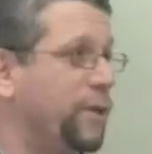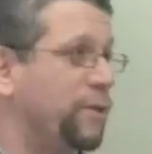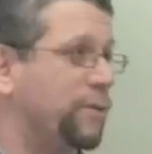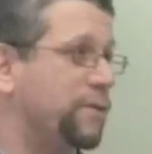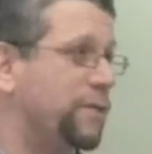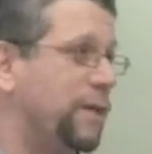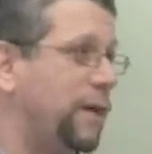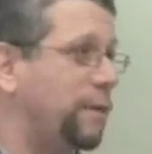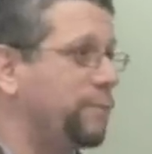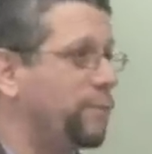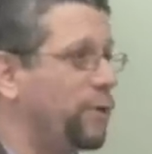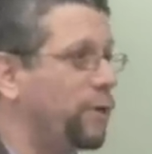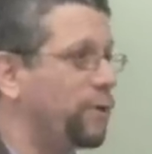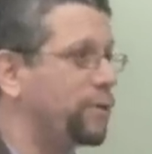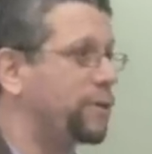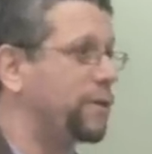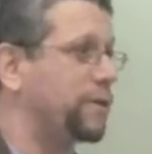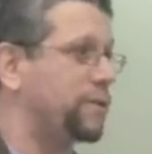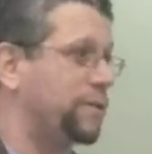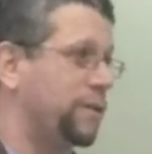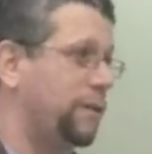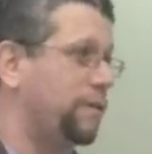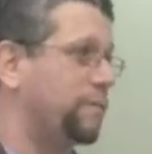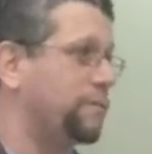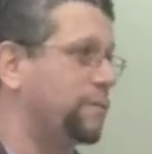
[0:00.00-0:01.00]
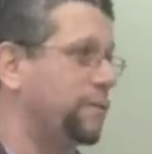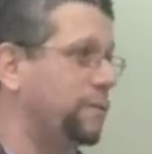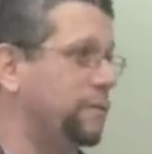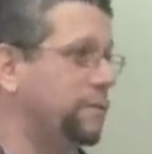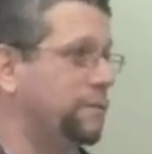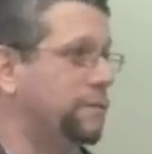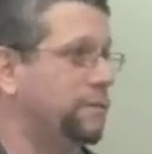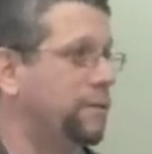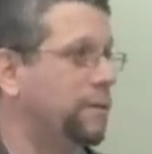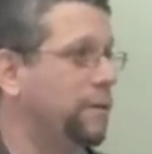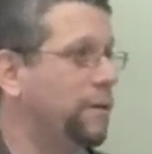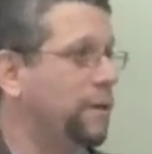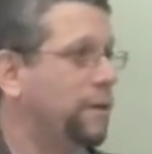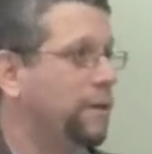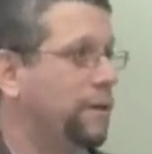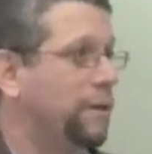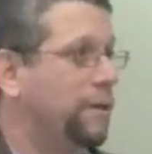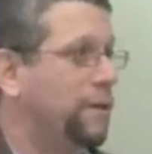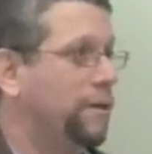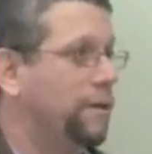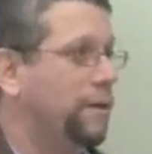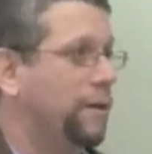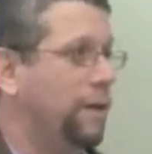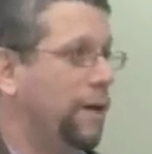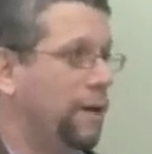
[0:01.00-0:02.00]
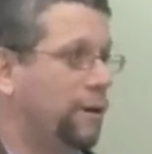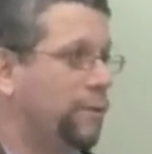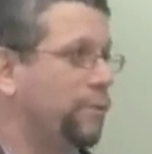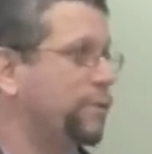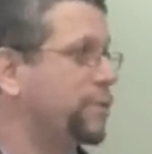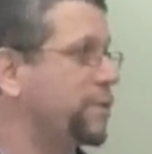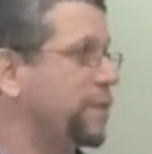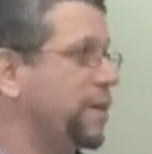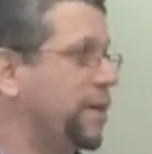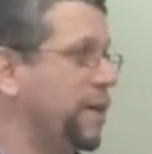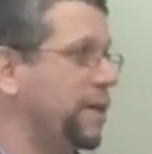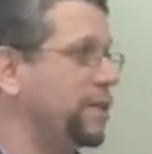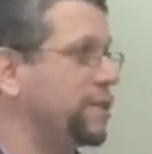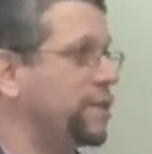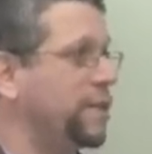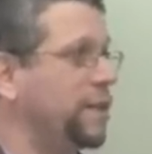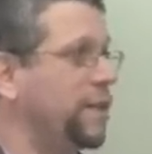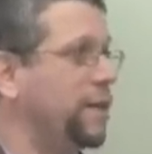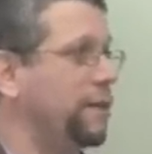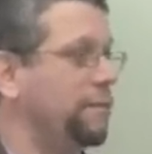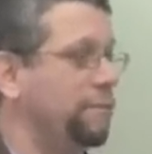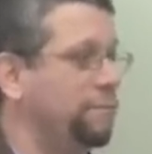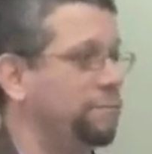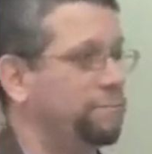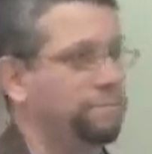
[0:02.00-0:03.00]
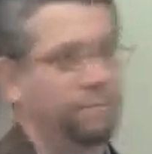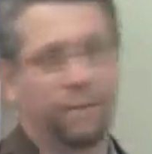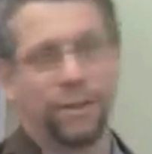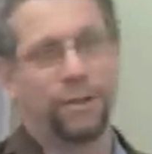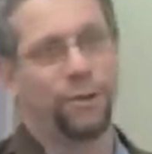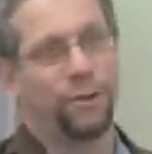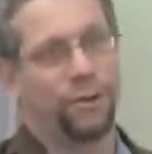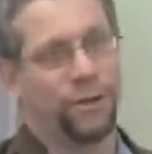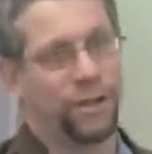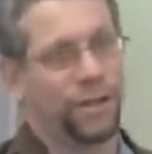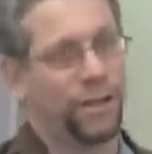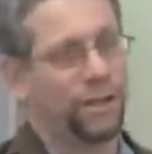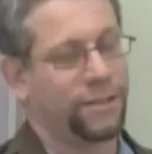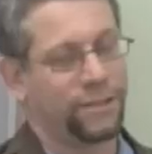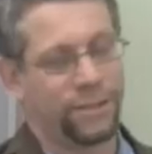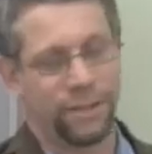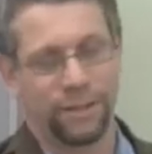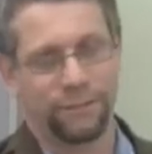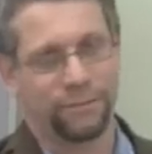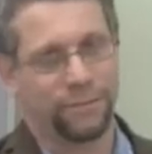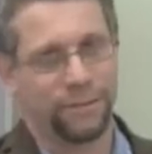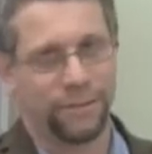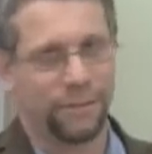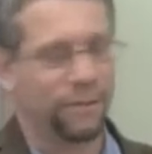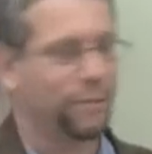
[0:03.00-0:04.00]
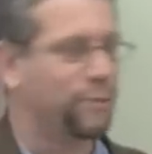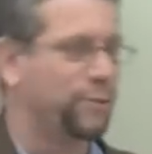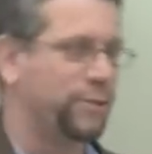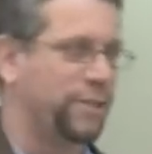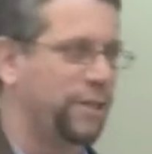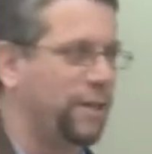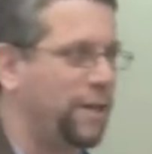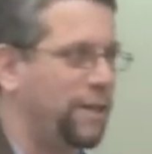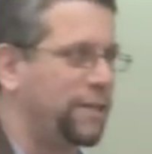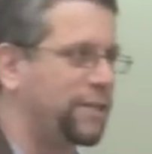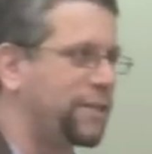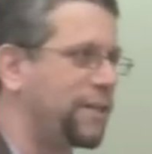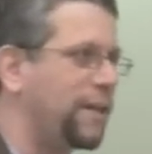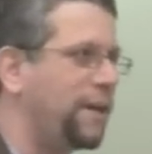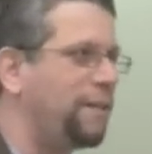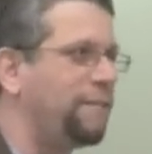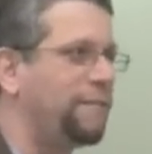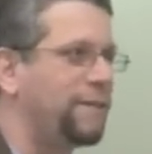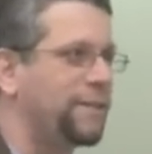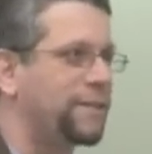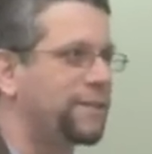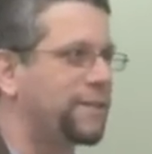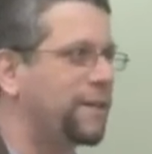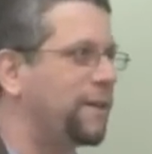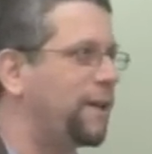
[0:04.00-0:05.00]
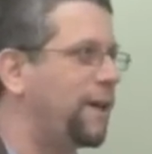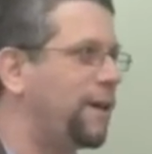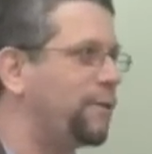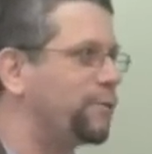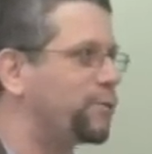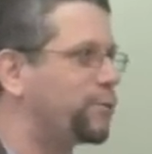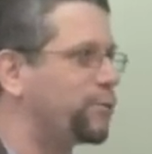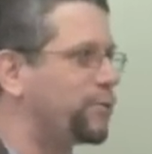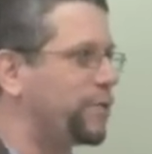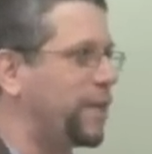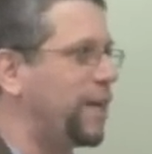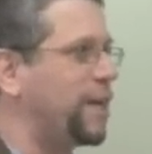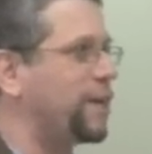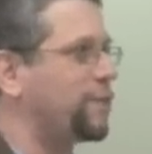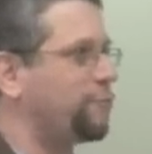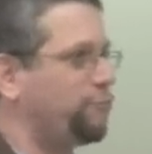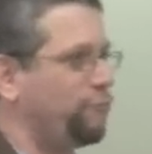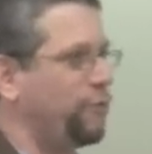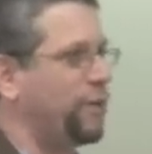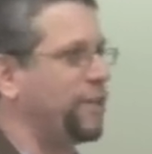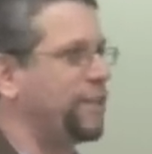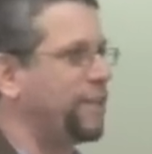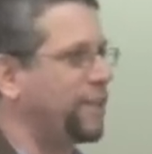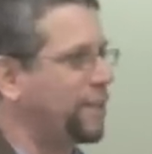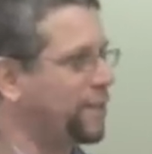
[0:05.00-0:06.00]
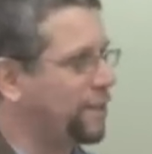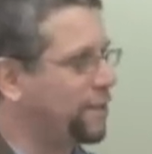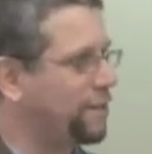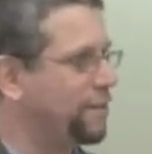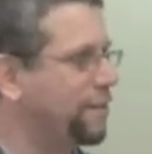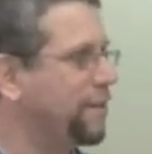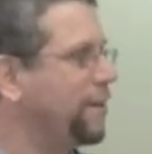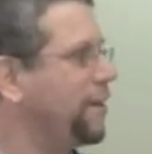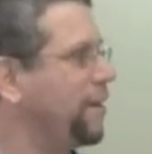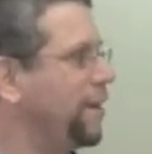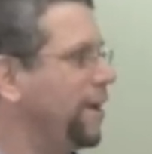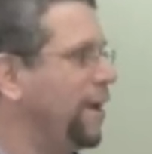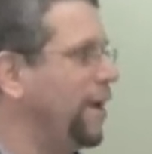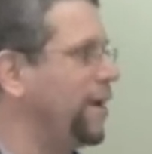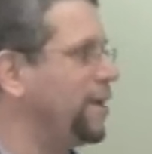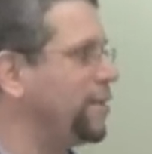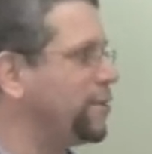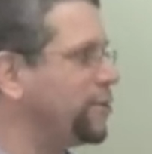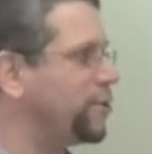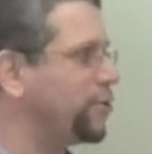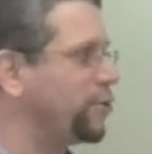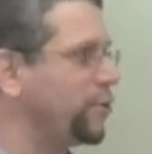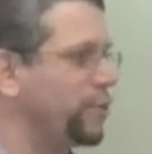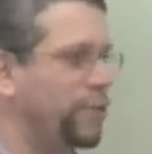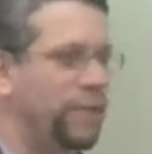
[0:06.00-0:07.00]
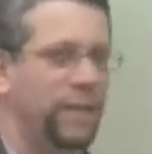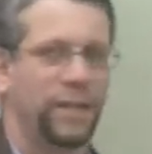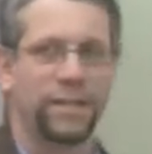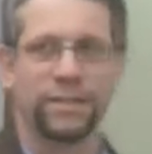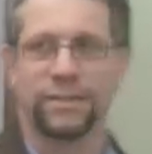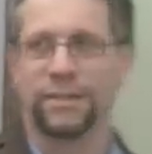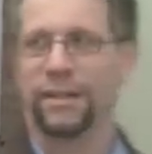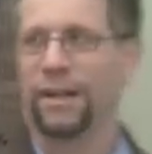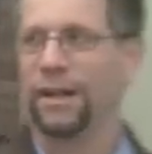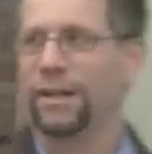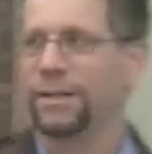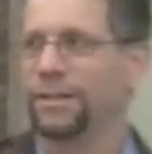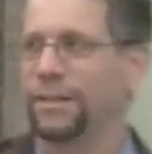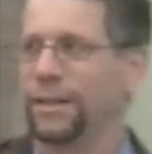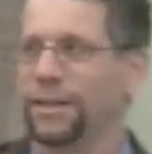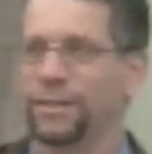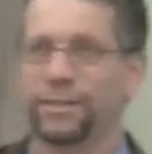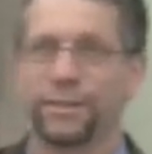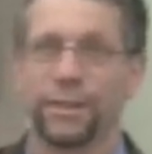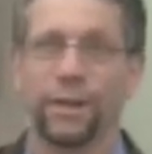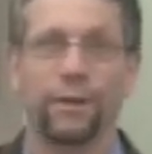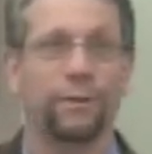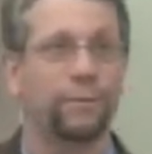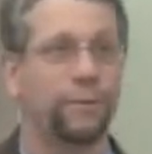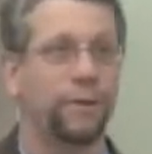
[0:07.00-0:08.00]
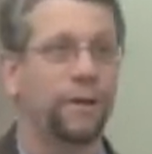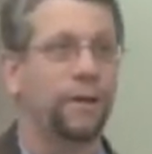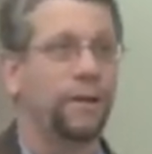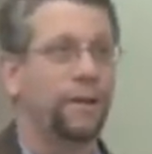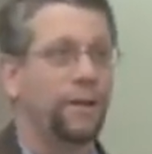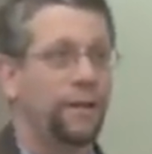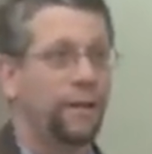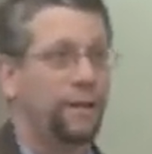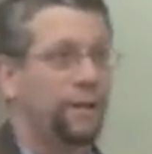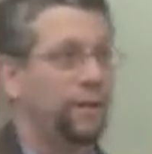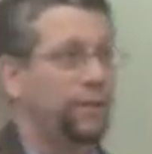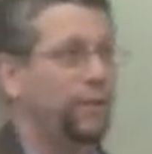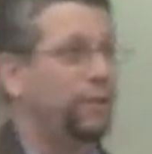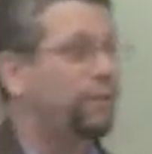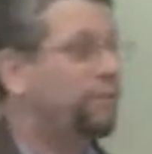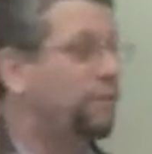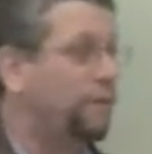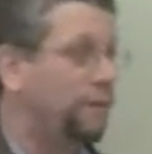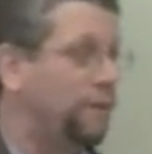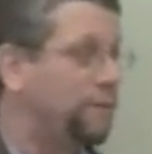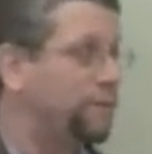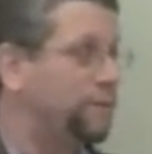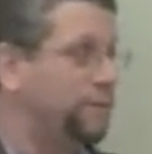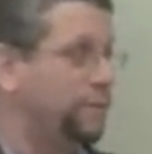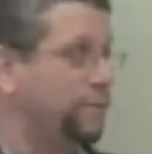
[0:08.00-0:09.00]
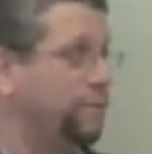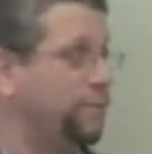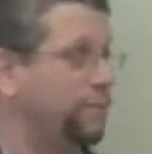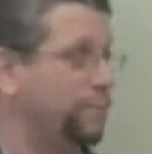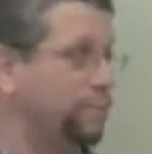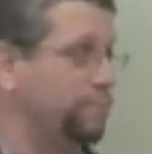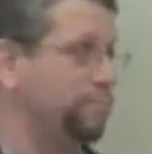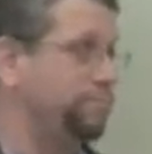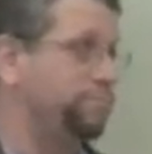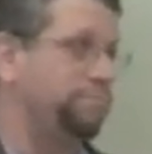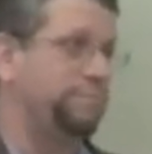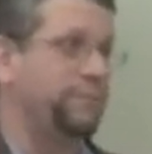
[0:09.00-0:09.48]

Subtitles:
because I'm not a chartered acoustic engineer, and only a chartered acoustic engineer is allowed to take reading and do things like that. So you can't do,